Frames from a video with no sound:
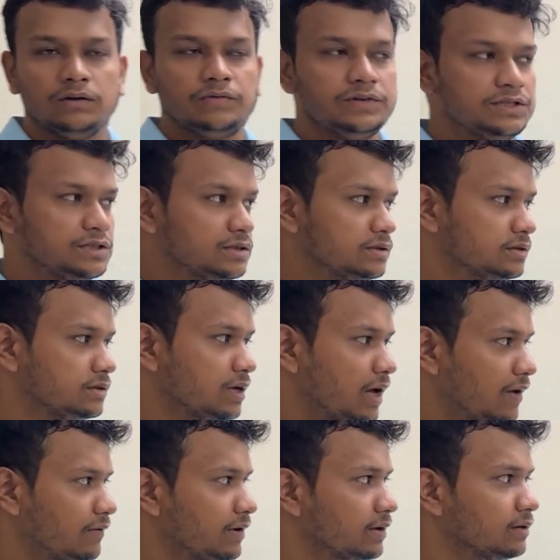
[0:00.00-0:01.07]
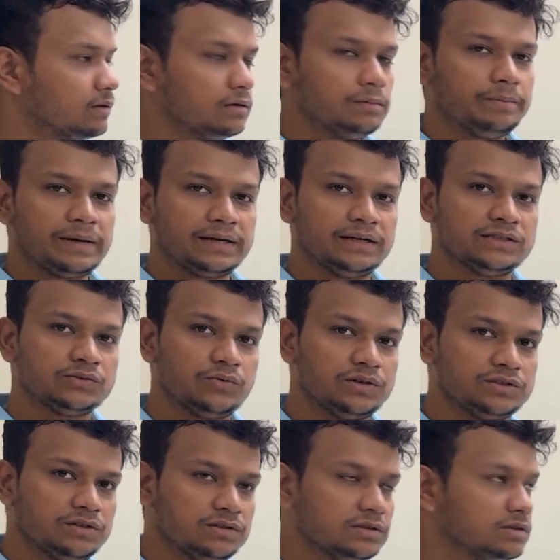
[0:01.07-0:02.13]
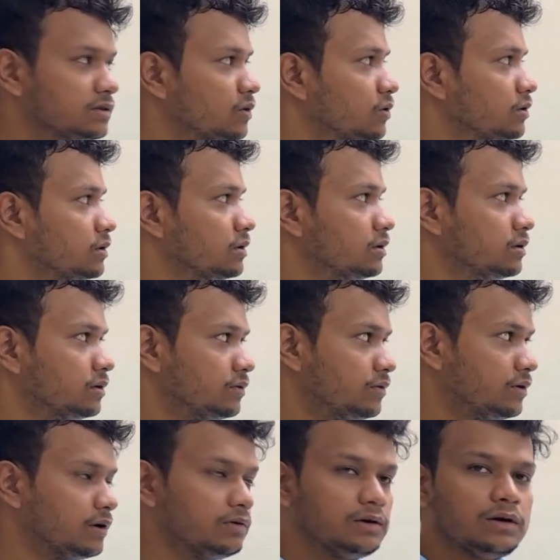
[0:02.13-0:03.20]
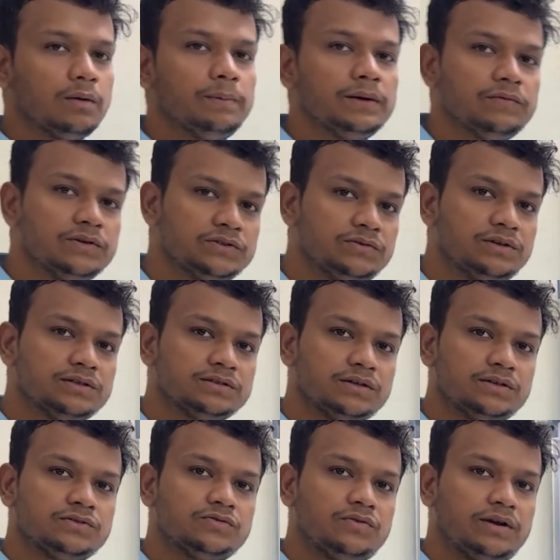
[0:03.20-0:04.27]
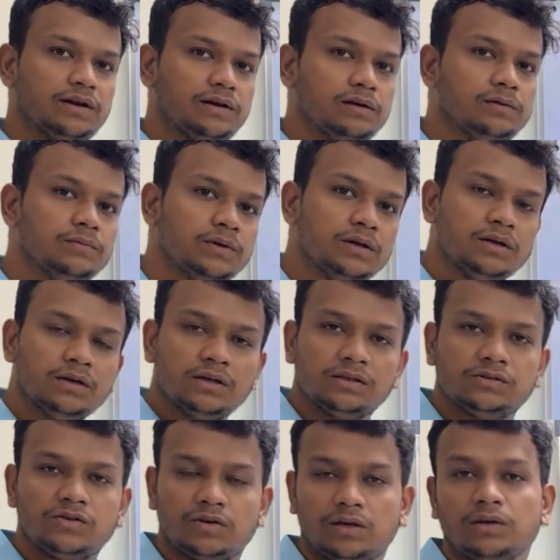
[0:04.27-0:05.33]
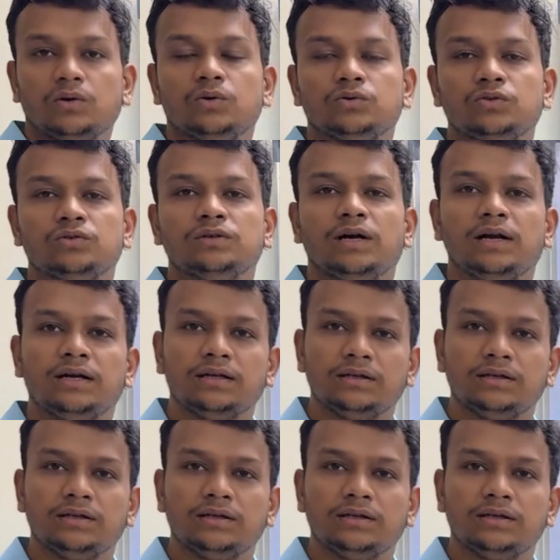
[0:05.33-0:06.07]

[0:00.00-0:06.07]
which is having practice questions on our topic which we discussed, triangle. So you can go through that,